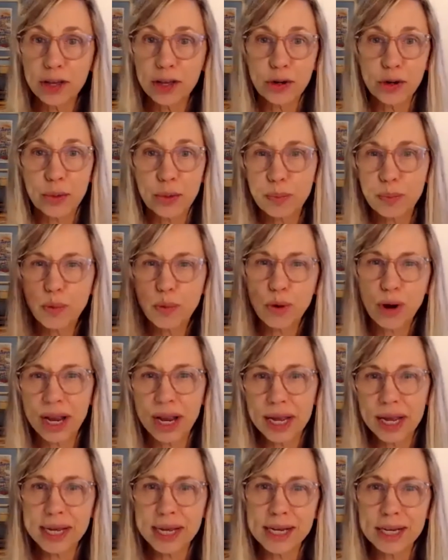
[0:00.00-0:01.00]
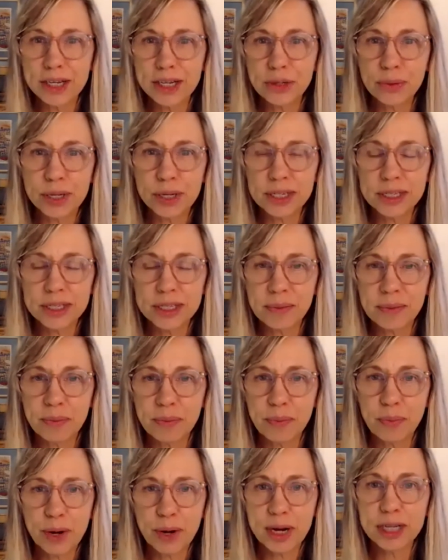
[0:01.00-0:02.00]
your brain doing some
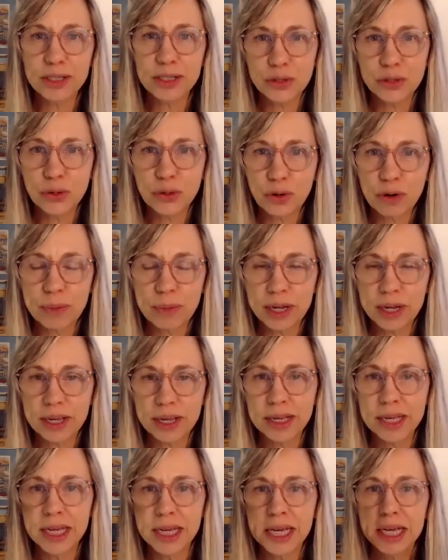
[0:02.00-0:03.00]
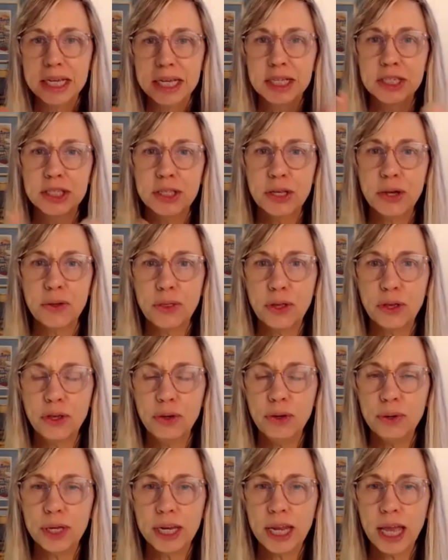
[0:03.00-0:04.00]
brainstorming so that
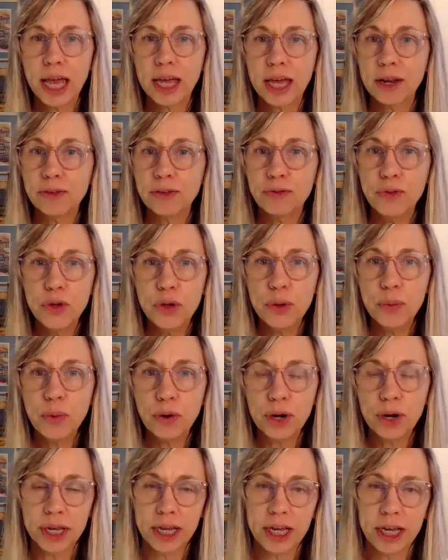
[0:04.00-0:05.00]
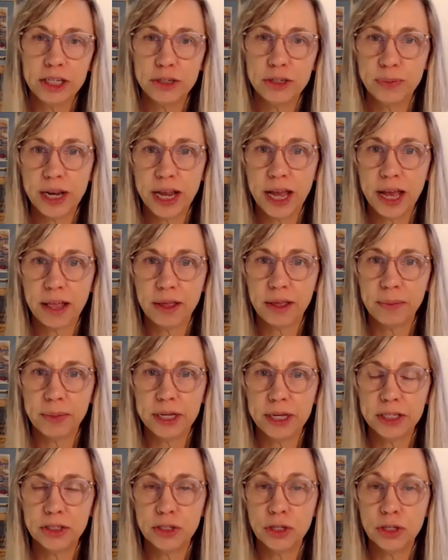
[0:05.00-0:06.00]
you can add a few more engagement
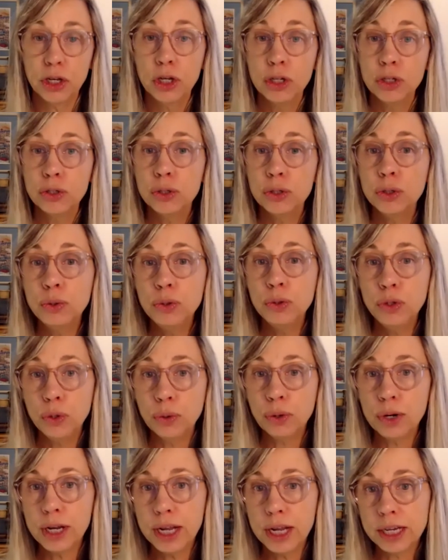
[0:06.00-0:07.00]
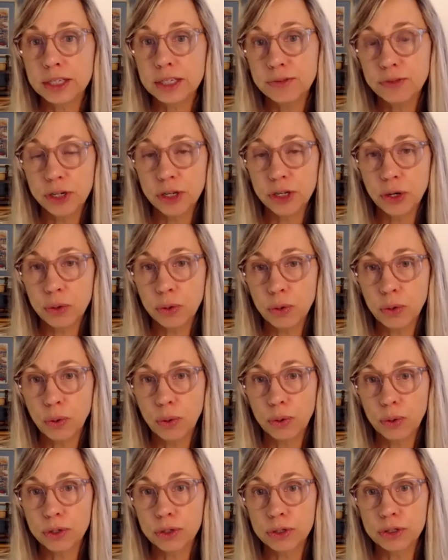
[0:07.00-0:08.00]
elements to your next video
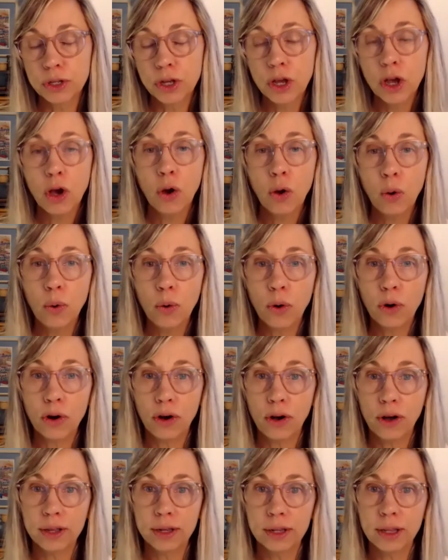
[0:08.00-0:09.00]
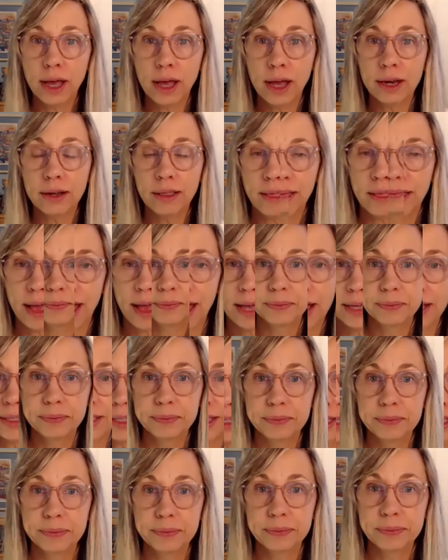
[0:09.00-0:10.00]
course or online class
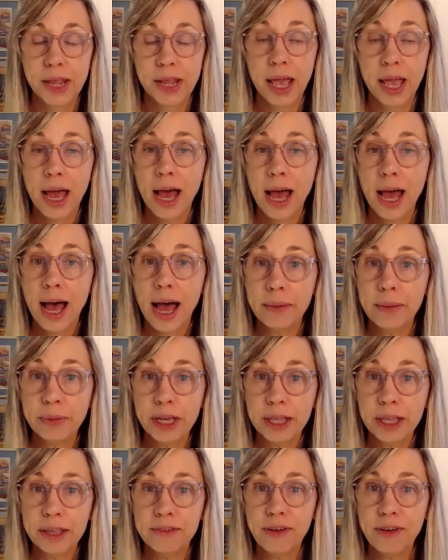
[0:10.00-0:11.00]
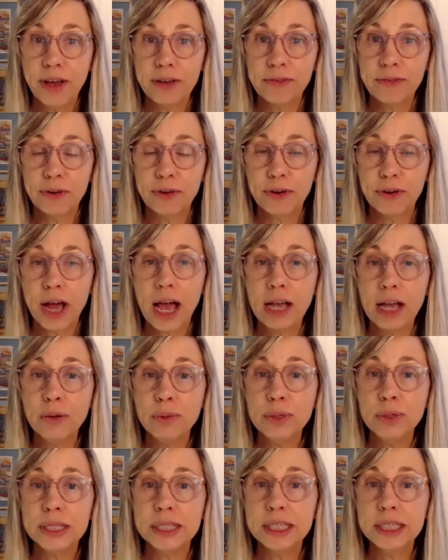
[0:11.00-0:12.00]
that's live. I'm Kelly Pfeiffer. I
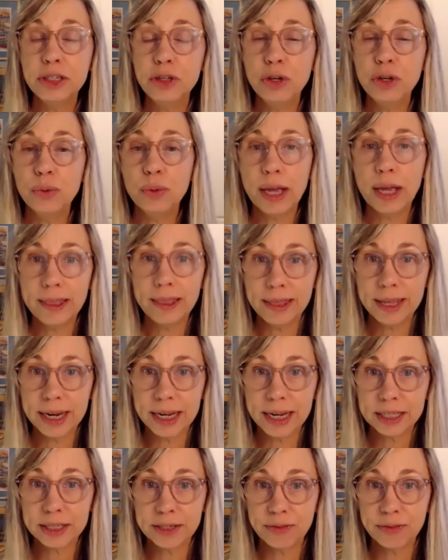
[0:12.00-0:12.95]
will see you in the next